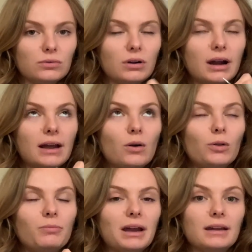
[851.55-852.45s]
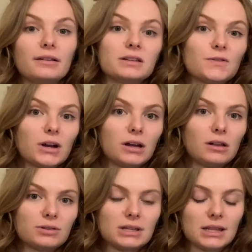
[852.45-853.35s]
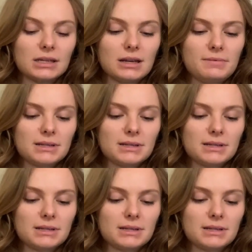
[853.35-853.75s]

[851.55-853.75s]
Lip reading: or I hold my needles very close to the tips.